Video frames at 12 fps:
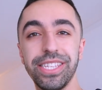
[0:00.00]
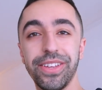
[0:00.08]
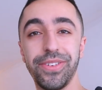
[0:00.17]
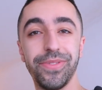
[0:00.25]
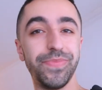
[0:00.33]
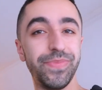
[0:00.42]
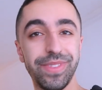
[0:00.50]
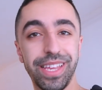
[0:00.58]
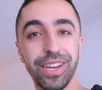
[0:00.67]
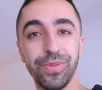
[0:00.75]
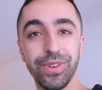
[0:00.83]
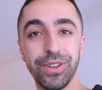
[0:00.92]
so
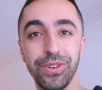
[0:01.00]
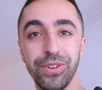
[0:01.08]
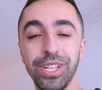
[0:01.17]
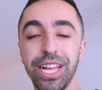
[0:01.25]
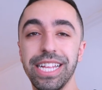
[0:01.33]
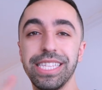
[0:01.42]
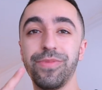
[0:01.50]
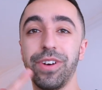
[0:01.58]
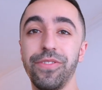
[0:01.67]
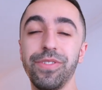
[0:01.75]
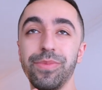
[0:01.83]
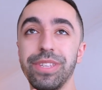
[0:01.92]
that could be cool, and
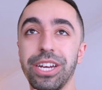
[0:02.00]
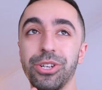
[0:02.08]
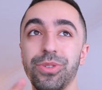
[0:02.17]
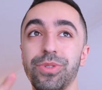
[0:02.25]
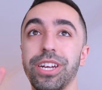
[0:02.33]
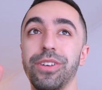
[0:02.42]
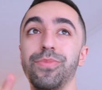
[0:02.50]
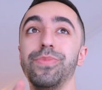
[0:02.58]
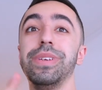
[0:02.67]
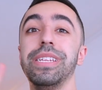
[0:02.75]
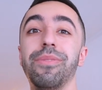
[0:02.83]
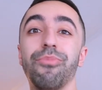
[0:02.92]
one of them is actually going to
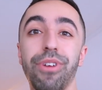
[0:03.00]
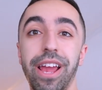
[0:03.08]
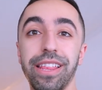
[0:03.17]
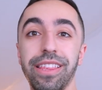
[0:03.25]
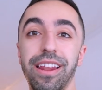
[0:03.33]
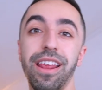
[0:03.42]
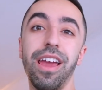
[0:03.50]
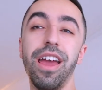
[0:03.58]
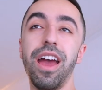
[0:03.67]
be the brand that